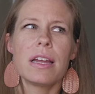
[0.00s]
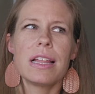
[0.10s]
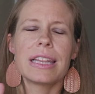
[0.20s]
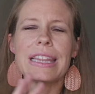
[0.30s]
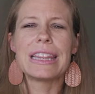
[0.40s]

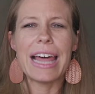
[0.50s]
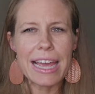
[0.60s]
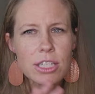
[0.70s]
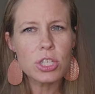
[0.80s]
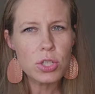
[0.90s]

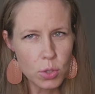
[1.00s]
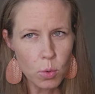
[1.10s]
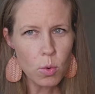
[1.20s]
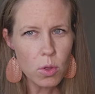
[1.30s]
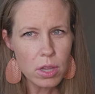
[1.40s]
less
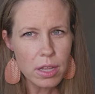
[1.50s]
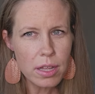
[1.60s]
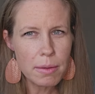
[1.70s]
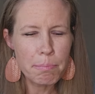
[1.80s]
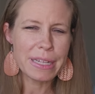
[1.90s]
school,
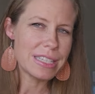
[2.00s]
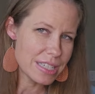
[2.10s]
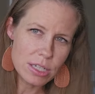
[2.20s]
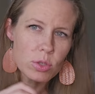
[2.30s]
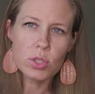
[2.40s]
but
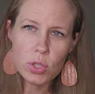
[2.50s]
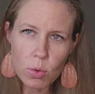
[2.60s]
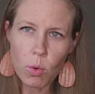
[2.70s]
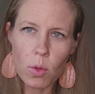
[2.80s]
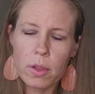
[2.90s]
still
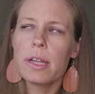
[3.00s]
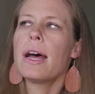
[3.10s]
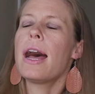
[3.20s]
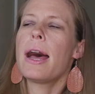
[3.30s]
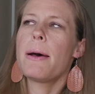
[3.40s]
school.
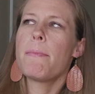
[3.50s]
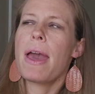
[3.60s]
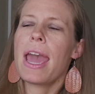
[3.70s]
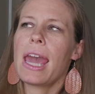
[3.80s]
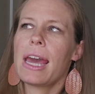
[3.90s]
Um,
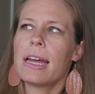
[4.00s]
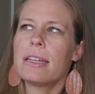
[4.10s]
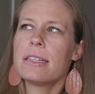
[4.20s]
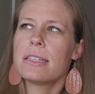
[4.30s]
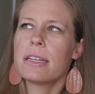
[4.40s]

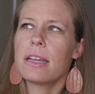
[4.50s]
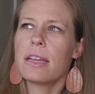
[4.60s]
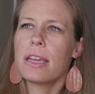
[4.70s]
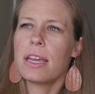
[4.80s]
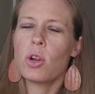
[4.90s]
and
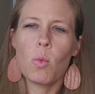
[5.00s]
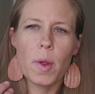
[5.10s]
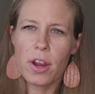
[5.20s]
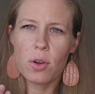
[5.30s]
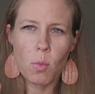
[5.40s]
in a
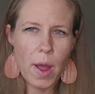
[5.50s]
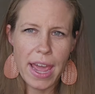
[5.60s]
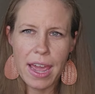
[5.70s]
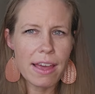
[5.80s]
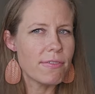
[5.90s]
weird
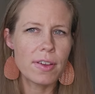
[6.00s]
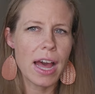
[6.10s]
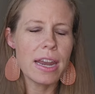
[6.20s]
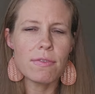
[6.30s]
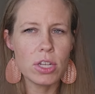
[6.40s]
way, I've
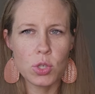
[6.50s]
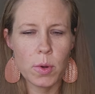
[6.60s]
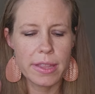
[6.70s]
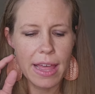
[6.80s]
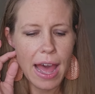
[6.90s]
kind of
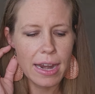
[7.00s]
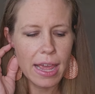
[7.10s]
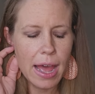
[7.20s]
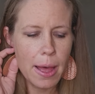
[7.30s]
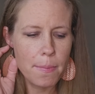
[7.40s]
enjoyed that.
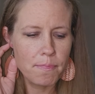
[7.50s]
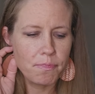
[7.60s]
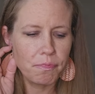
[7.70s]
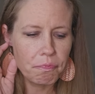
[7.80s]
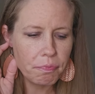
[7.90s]
Um,
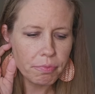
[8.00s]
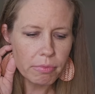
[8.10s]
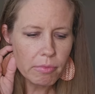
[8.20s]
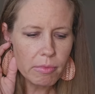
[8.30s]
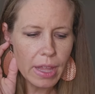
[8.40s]

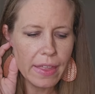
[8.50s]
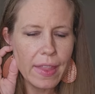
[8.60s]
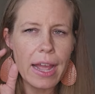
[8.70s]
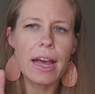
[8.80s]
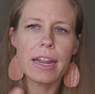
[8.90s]
and
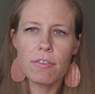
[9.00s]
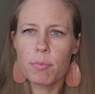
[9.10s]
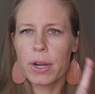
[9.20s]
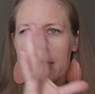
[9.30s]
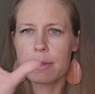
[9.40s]
that kind of
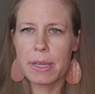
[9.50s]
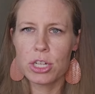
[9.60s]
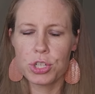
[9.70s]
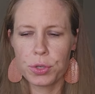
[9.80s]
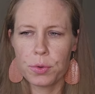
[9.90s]
brings me
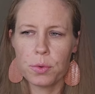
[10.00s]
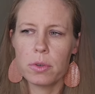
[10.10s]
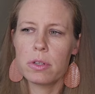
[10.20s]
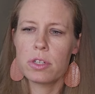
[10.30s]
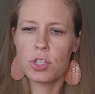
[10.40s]
to
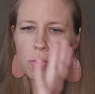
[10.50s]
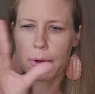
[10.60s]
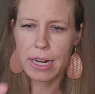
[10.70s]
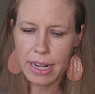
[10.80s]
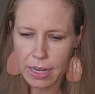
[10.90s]
to
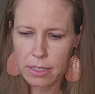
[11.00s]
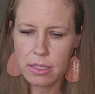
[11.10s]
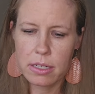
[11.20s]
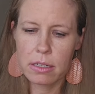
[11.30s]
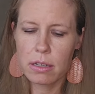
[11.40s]
my
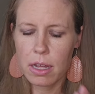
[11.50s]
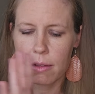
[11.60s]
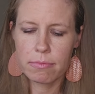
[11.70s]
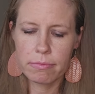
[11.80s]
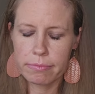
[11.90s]
next um,